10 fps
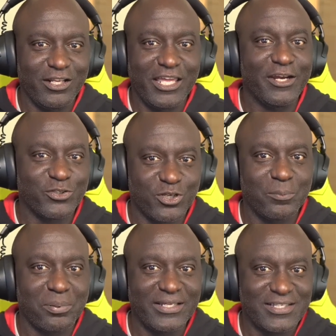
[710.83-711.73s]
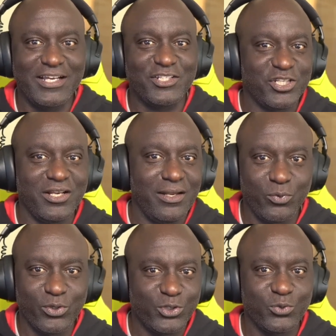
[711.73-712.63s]
Gears on PlayStation
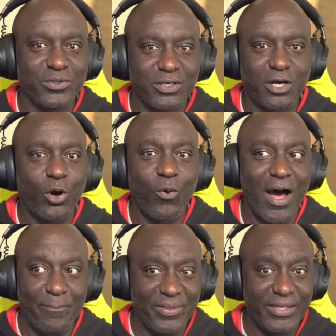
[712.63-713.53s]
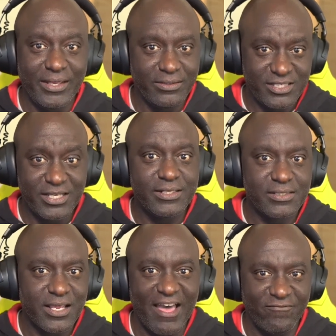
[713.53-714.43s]
and we're doing the co-op. And then
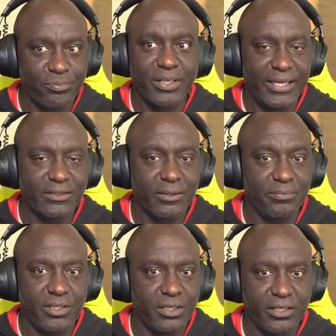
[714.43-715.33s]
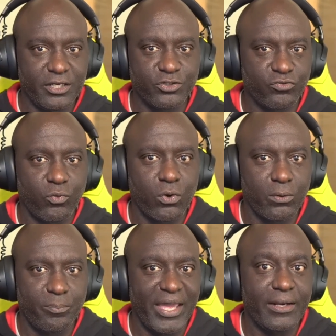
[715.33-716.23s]
since I've played the Gears of
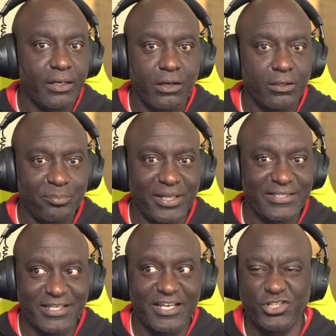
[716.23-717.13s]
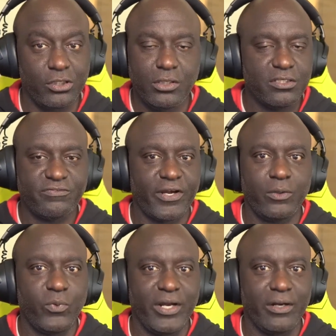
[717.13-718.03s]
War beta on PlayStation, it's
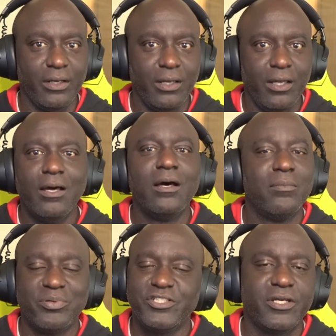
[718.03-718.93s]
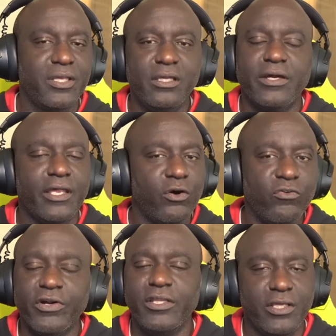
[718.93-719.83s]
freaking weird. But you get
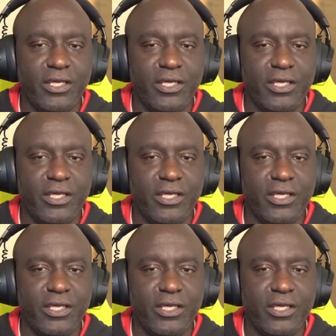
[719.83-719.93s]
over it. You